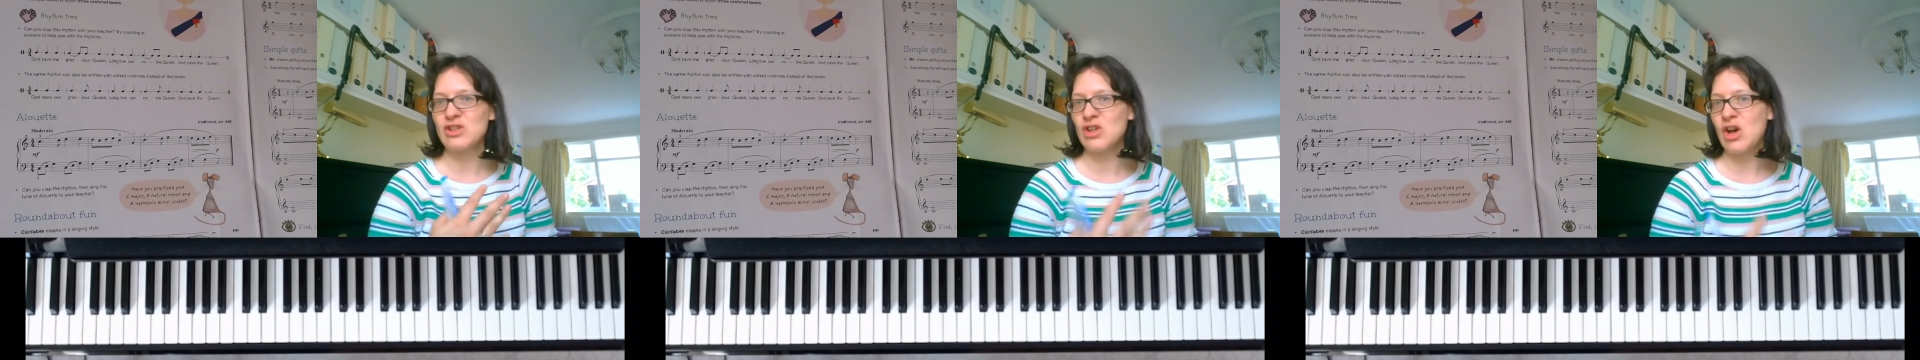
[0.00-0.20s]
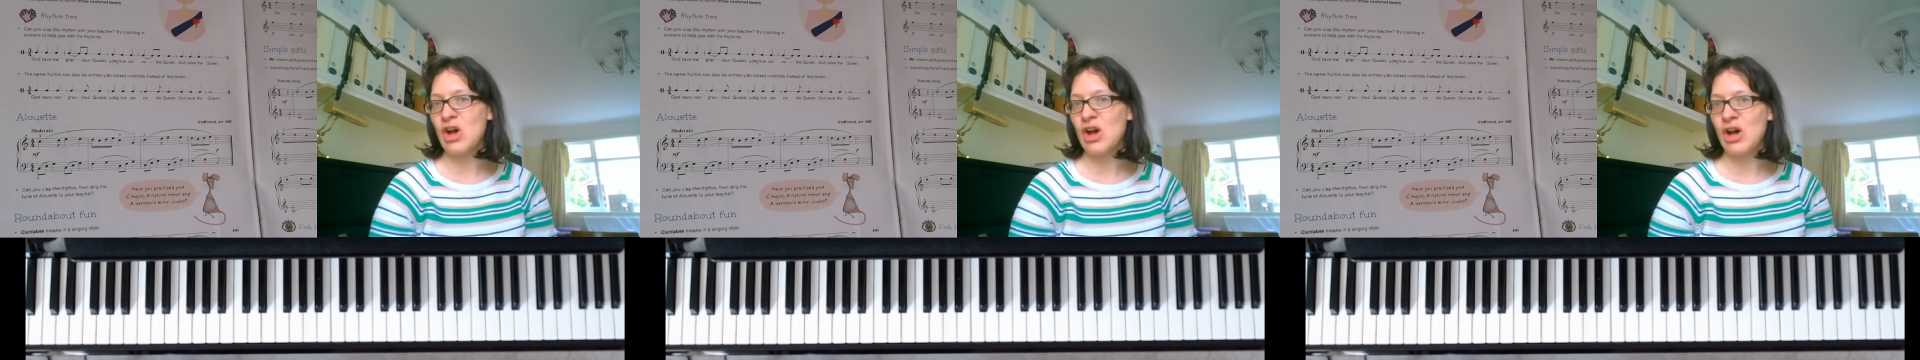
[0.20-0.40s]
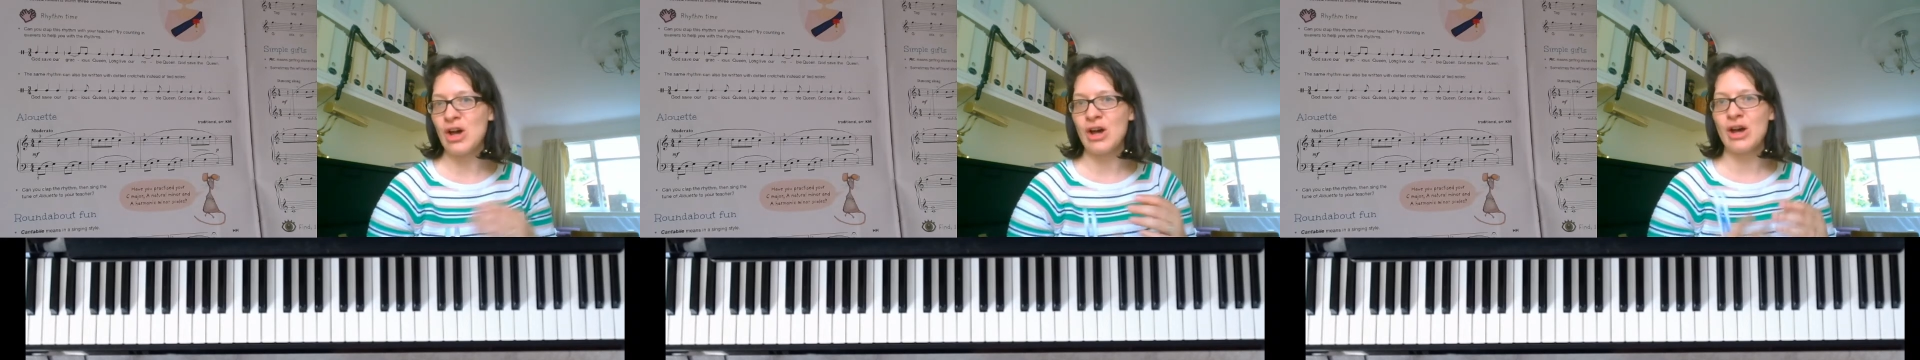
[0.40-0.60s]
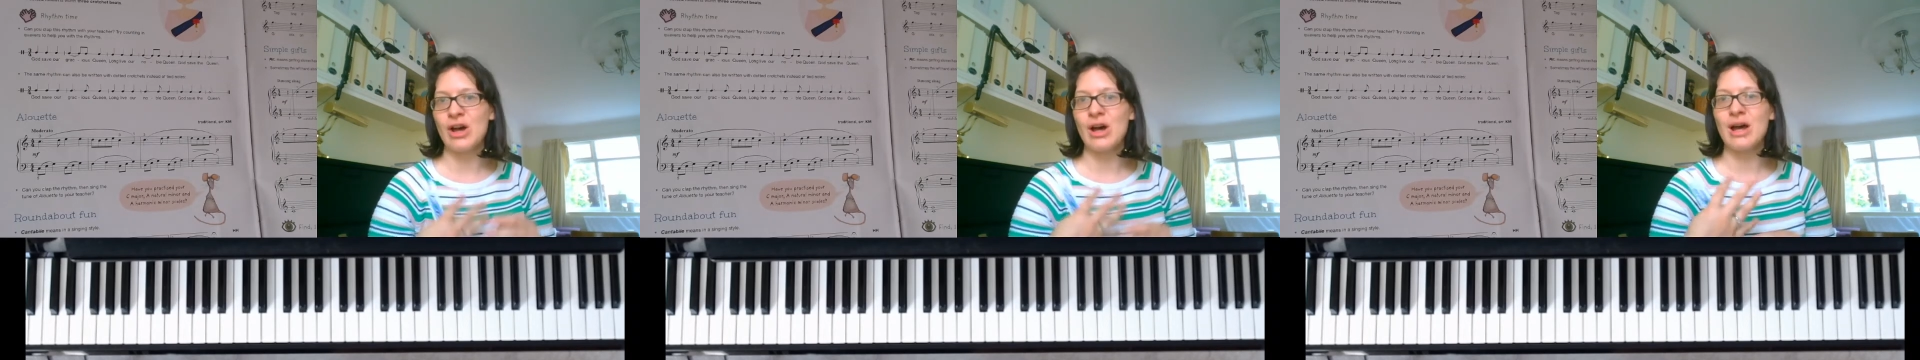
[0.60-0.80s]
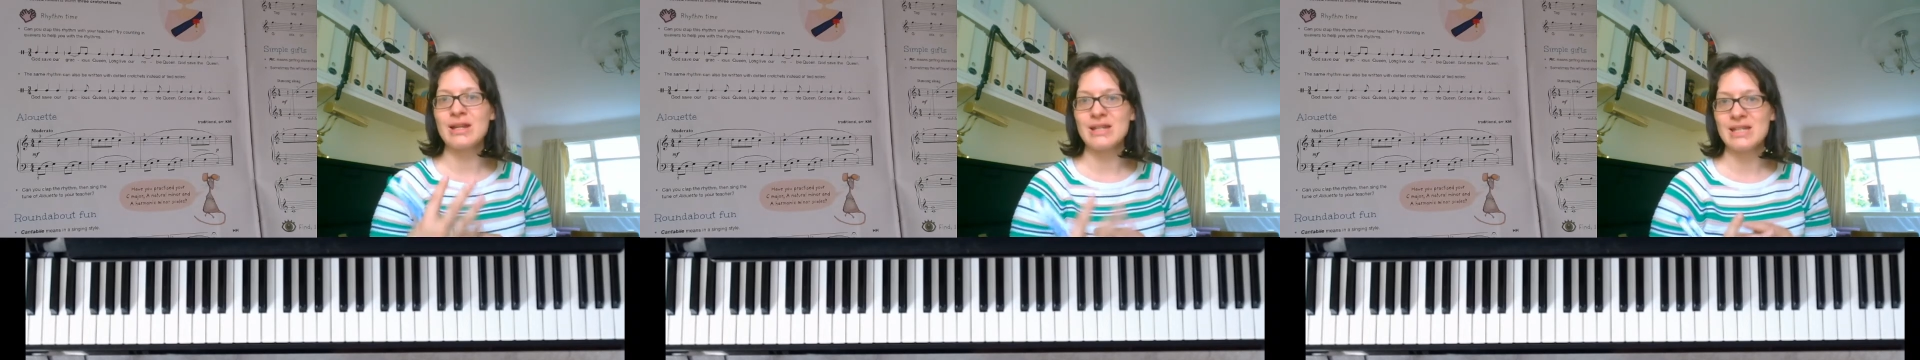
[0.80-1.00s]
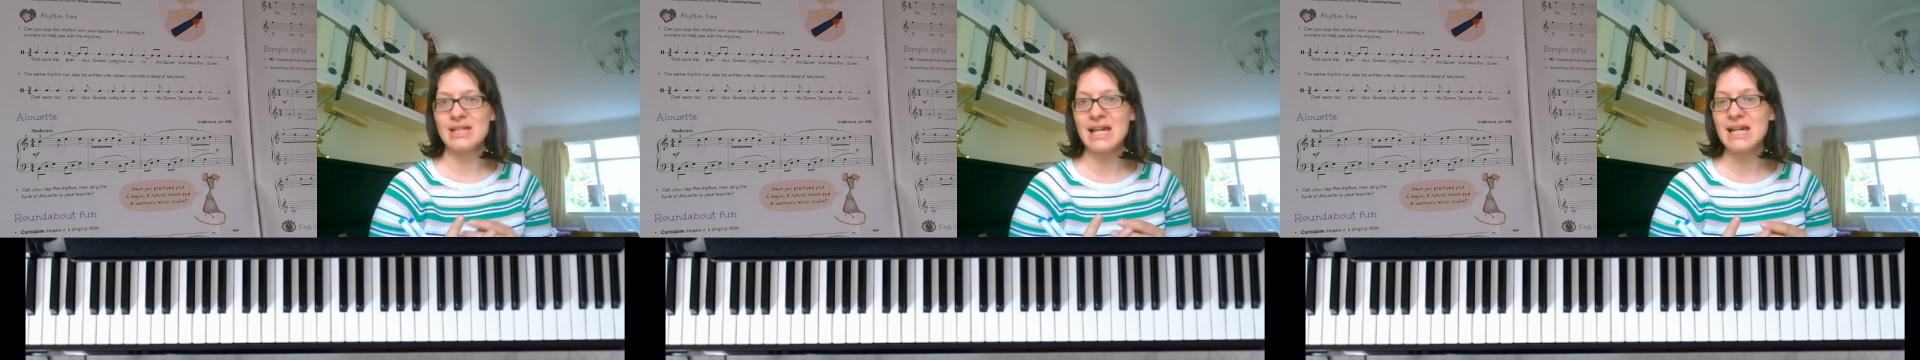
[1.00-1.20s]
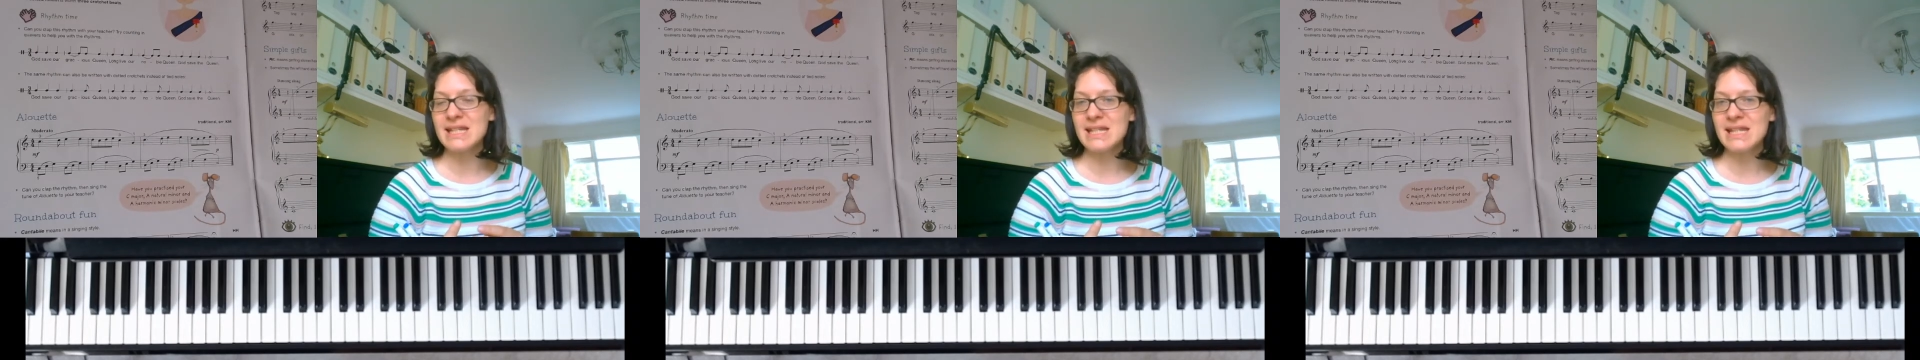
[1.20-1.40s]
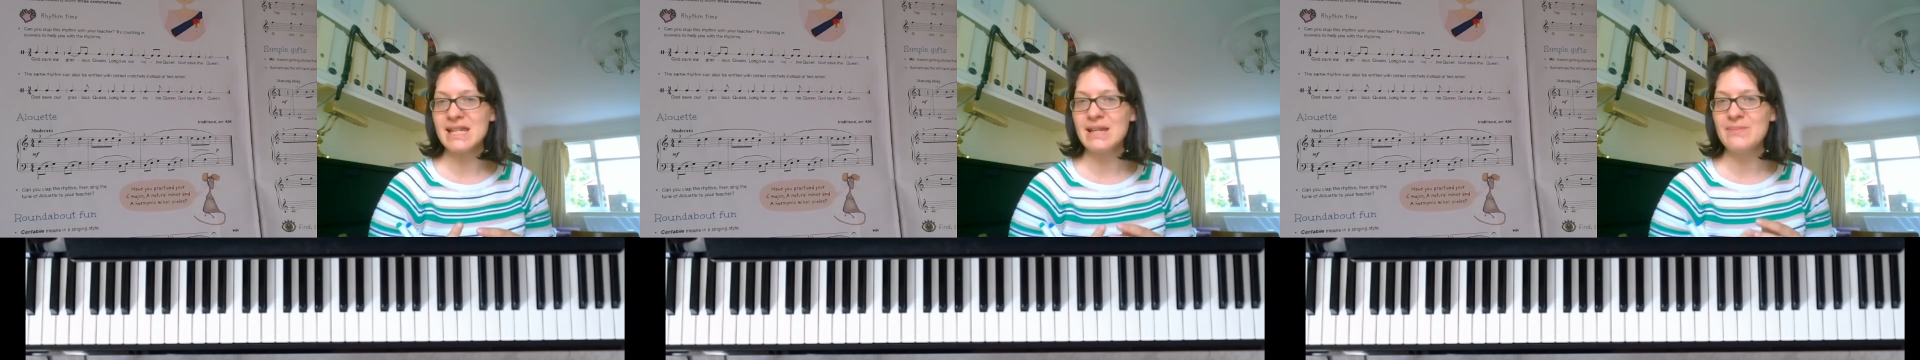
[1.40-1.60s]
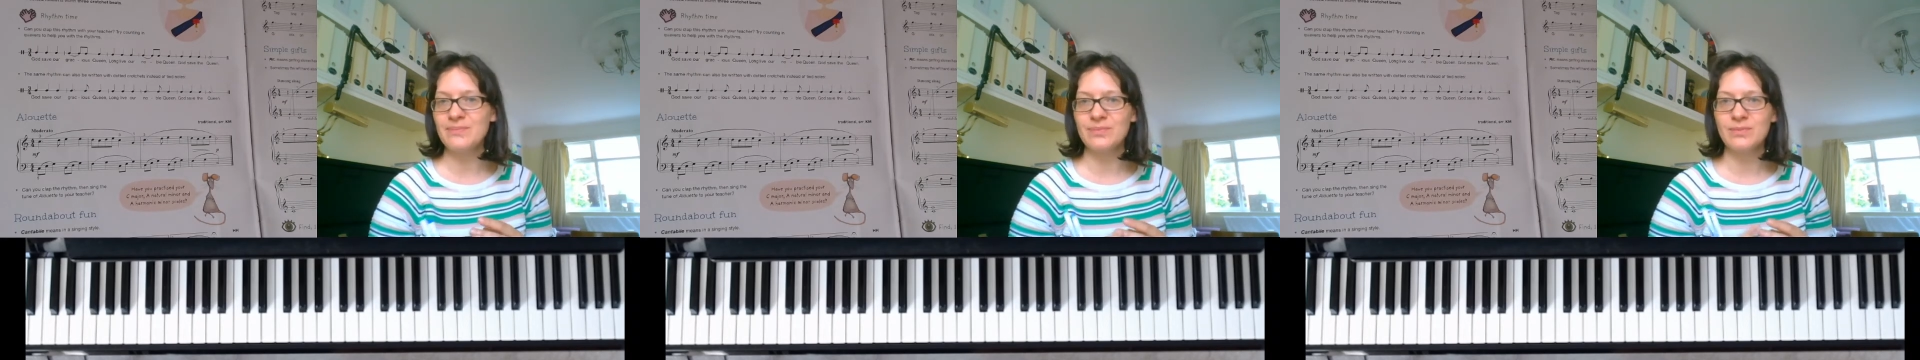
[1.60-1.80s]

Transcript: ta and tatty,